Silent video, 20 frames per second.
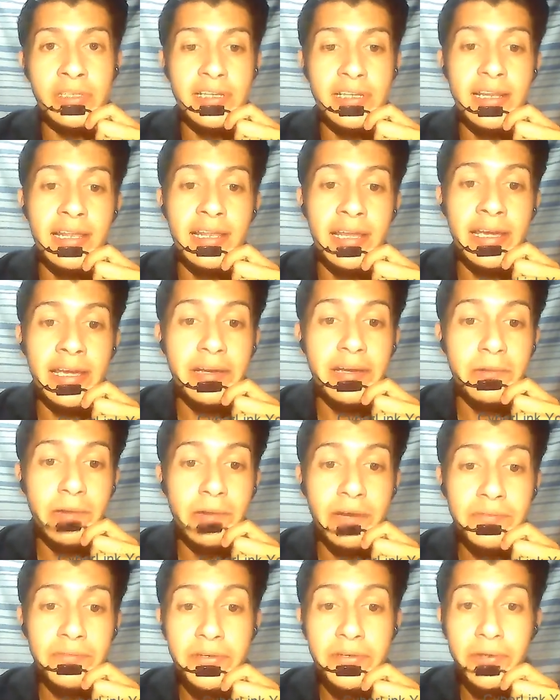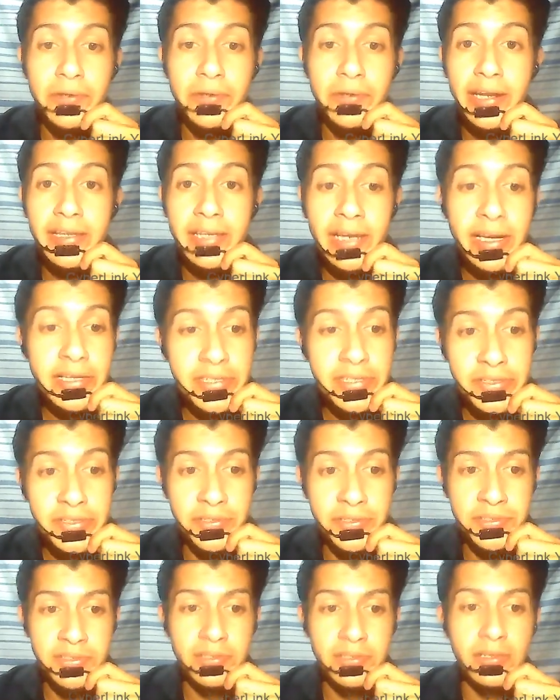like graphic organizers
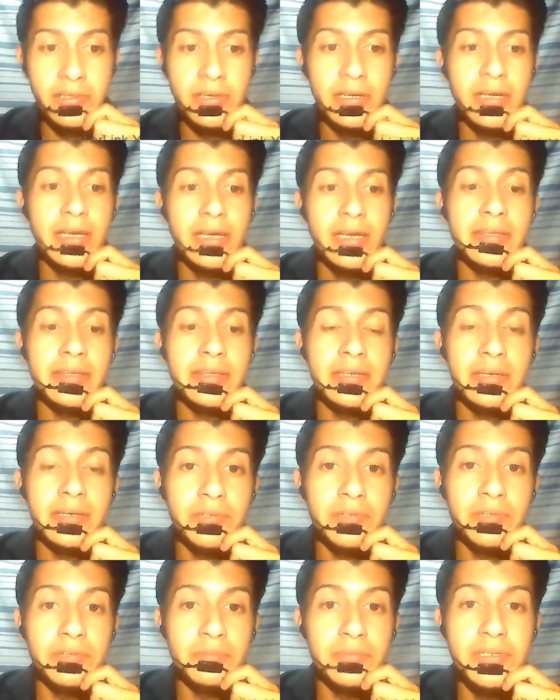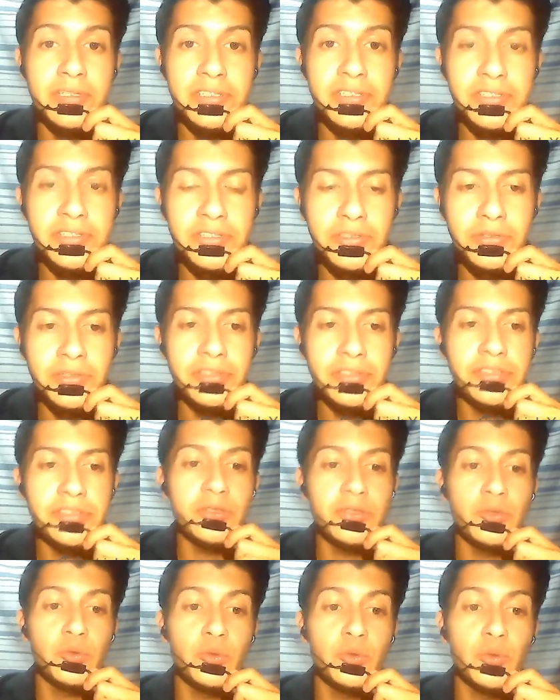that permit students
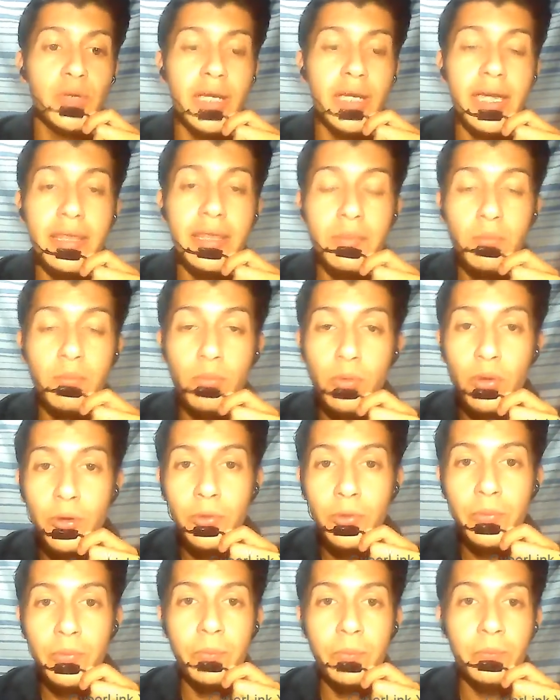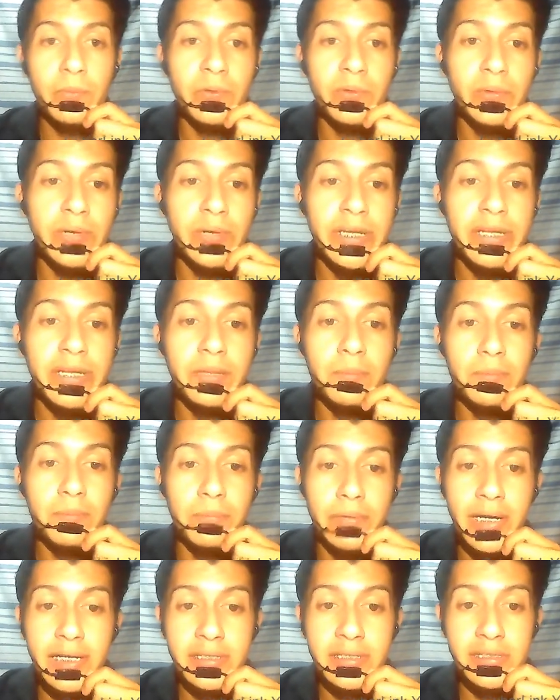to get more reading
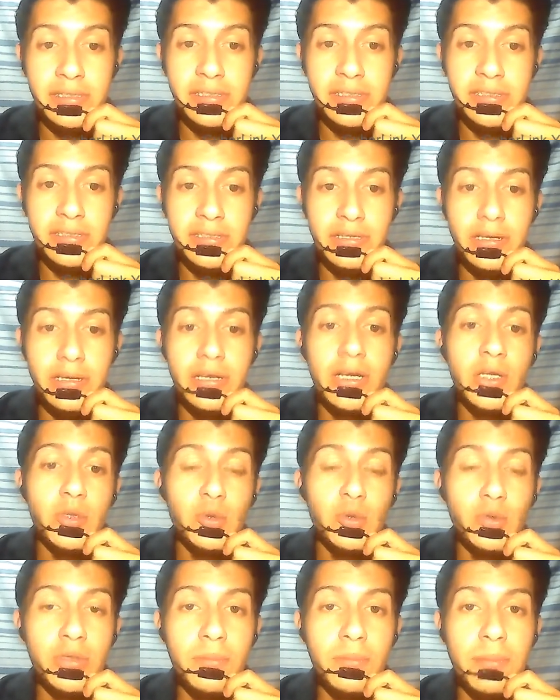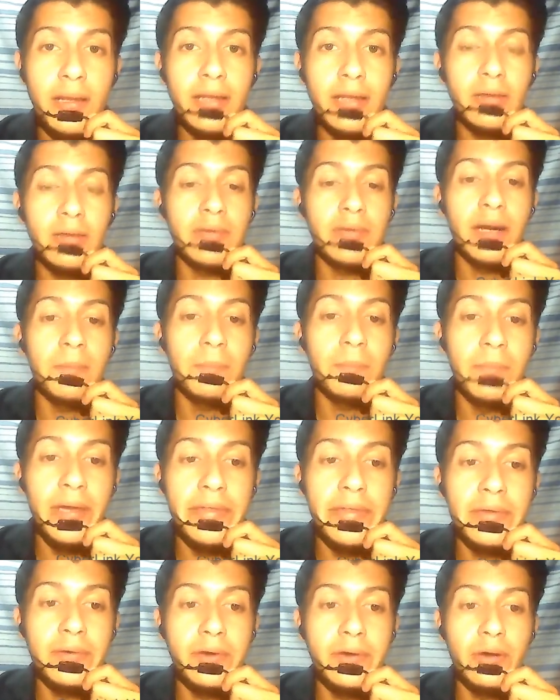practice to develop a better
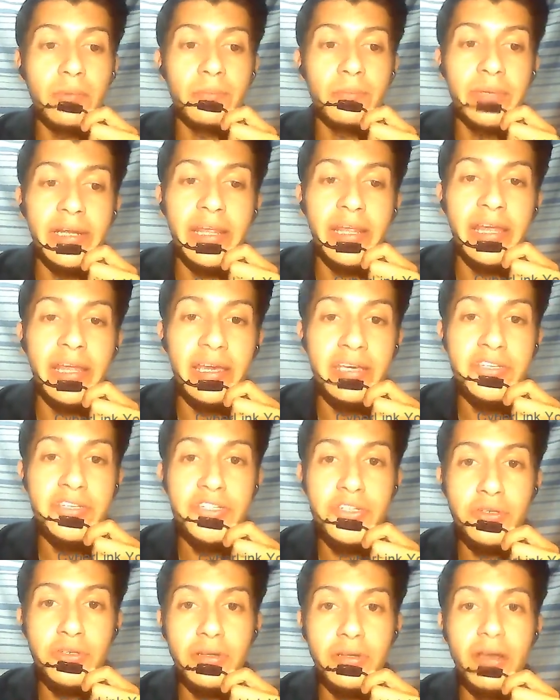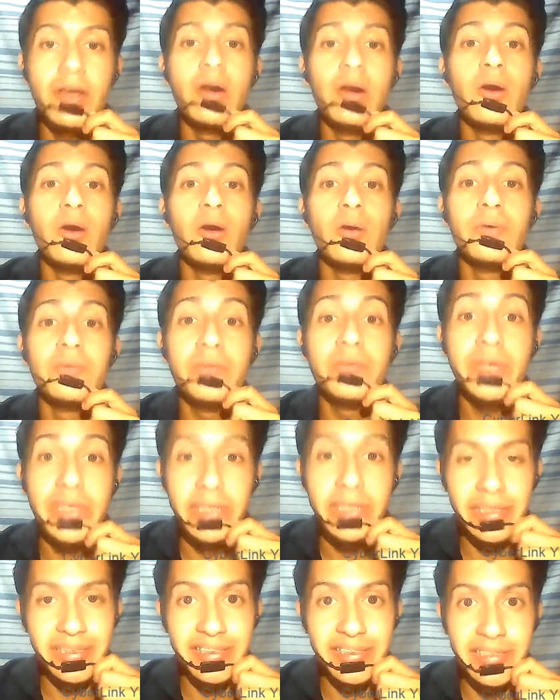comprehension of reading
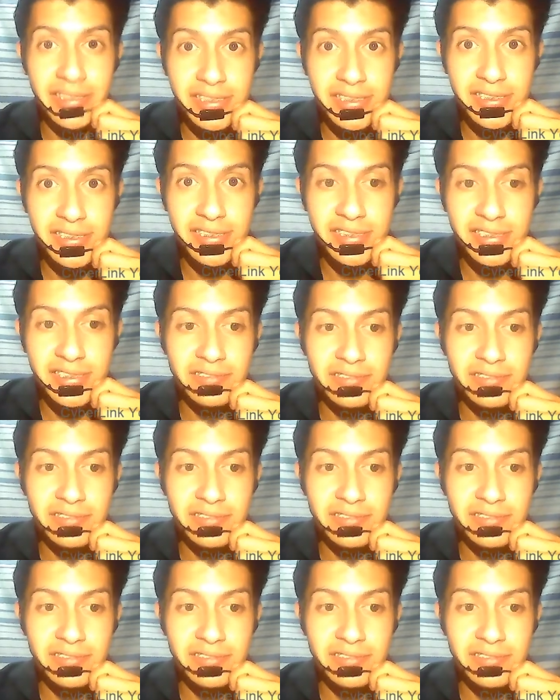texts.